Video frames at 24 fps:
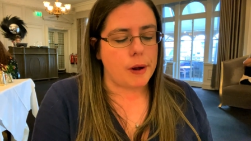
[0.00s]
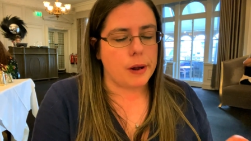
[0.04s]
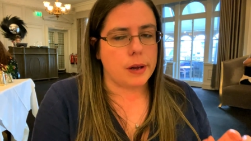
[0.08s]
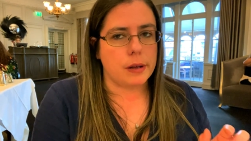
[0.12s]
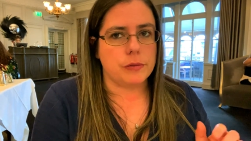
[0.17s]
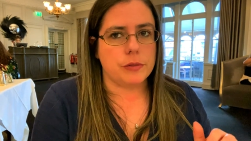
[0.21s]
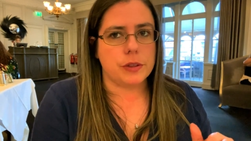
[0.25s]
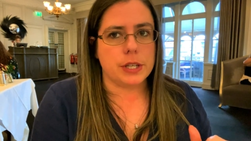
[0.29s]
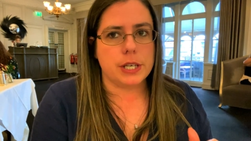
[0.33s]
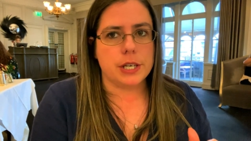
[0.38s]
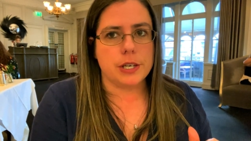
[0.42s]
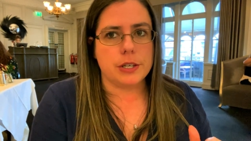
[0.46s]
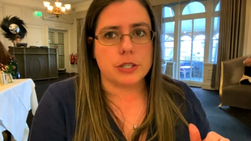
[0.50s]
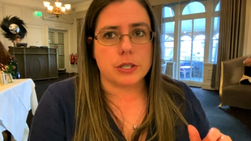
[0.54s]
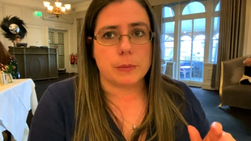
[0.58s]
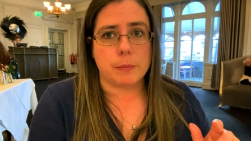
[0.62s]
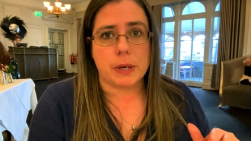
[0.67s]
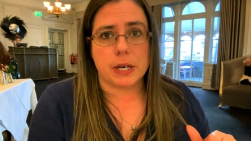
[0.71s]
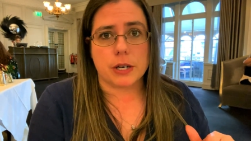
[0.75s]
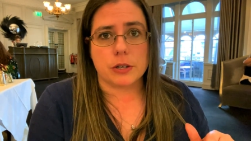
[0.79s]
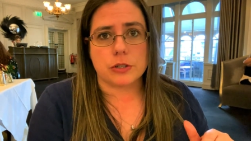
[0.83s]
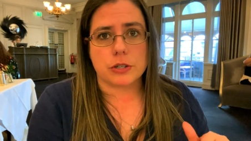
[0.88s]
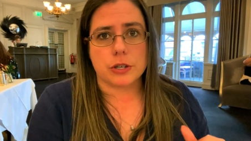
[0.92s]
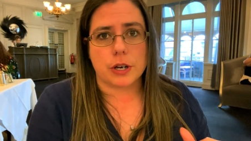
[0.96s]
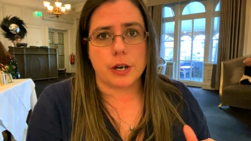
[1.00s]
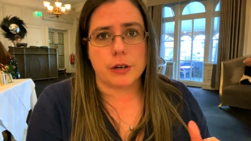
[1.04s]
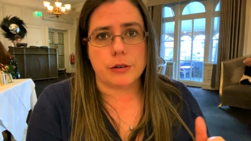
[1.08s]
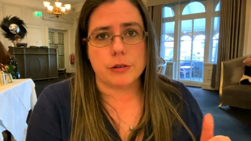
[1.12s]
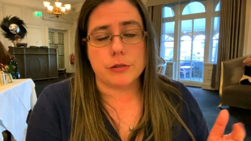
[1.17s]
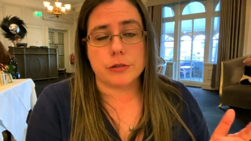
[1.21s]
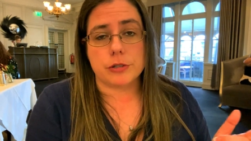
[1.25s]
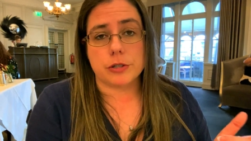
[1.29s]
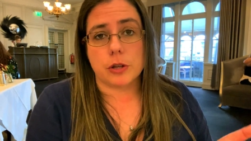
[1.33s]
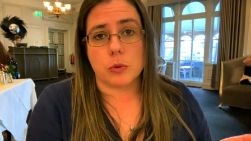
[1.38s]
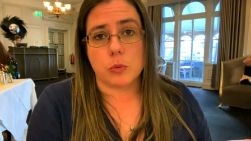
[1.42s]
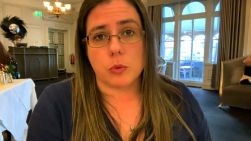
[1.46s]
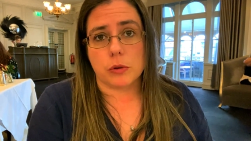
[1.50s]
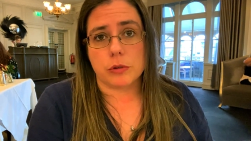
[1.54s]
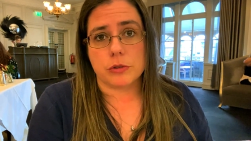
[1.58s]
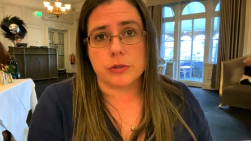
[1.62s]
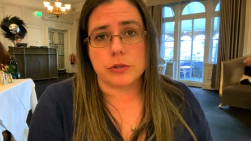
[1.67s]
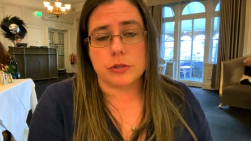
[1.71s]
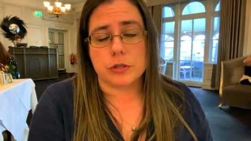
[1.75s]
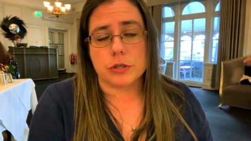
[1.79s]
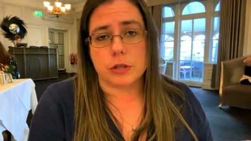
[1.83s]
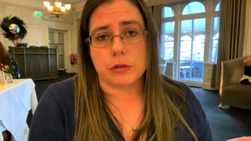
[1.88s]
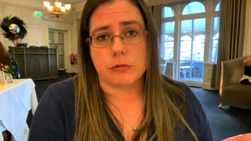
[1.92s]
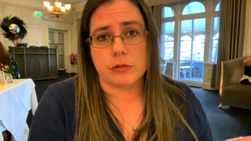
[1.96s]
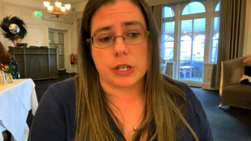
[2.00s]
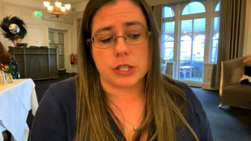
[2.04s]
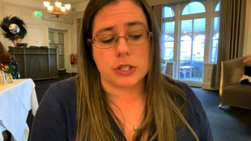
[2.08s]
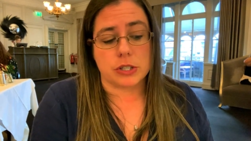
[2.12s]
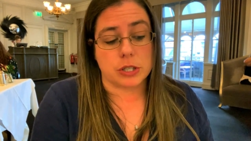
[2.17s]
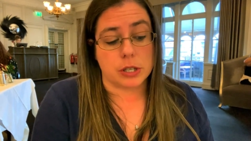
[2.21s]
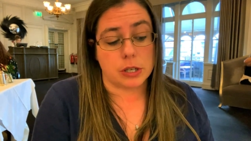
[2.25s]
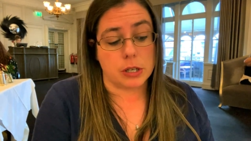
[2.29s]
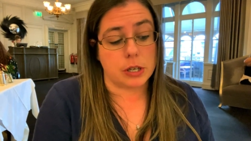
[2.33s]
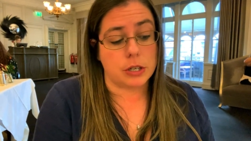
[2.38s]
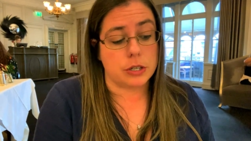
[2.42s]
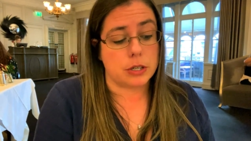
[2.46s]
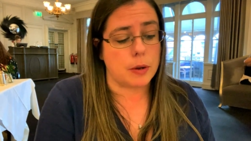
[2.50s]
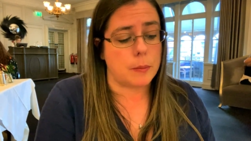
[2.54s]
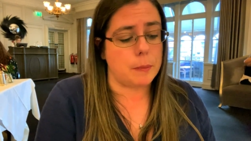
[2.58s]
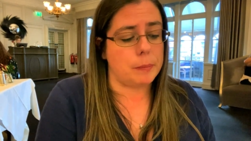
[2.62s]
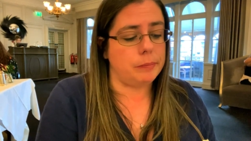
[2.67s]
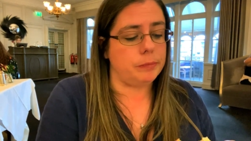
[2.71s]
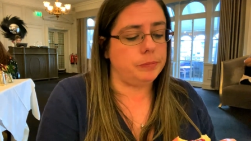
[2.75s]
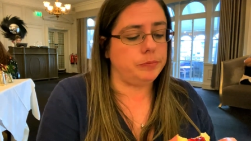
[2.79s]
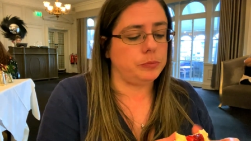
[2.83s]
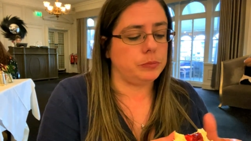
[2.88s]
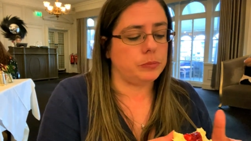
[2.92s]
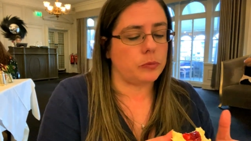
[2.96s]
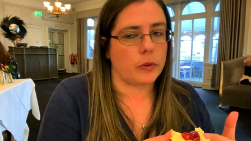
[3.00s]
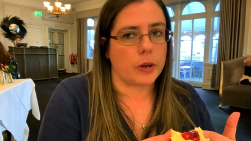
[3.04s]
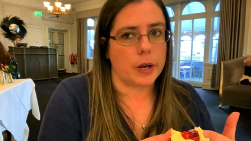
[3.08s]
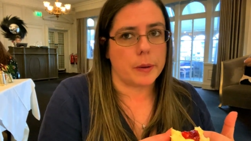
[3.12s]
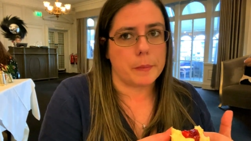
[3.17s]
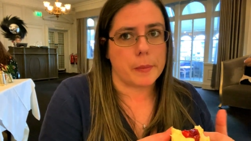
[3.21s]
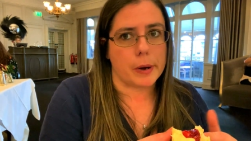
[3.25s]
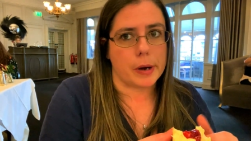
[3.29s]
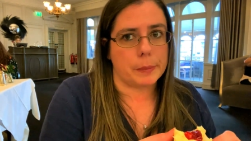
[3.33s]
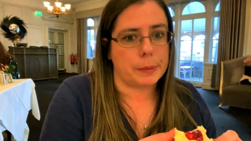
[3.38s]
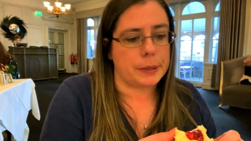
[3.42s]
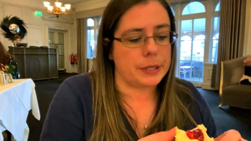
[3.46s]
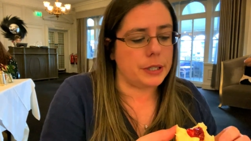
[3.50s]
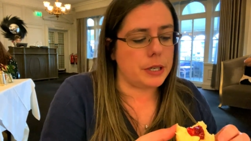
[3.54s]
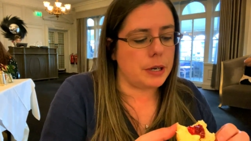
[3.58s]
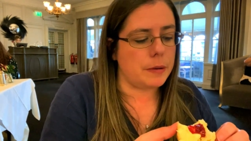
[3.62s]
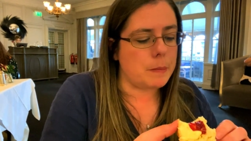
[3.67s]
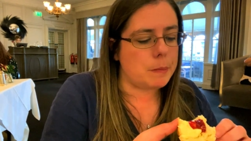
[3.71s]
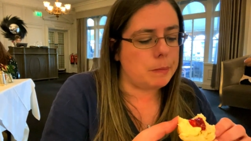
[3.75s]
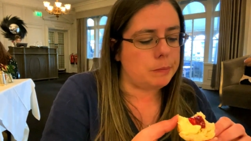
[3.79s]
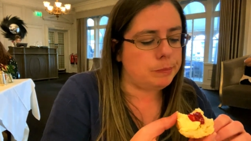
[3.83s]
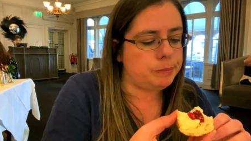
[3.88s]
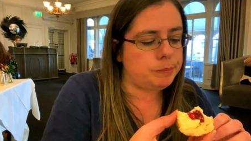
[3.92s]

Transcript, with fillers: and these are better scones than the ones at the Ritz in London, in my opinion.